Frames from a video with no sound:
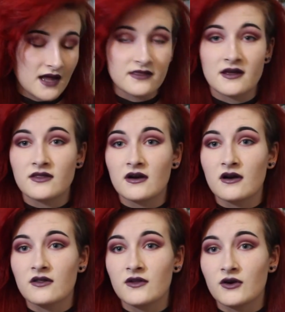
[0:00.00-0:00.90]
I think
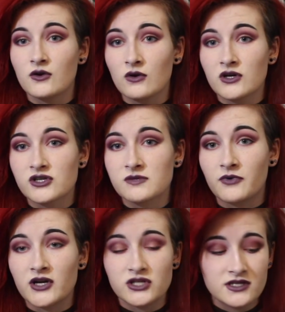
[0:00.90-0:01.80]
they're gorgeous
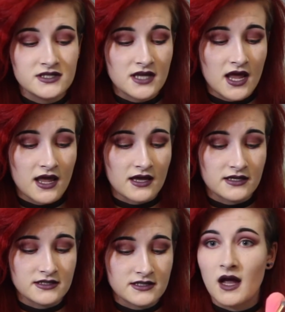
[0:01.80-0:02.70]
brushes
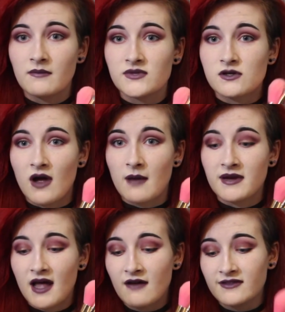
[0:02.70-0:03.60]
and I'm so
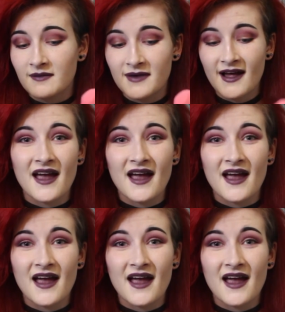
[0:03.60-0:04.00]
happy to have them.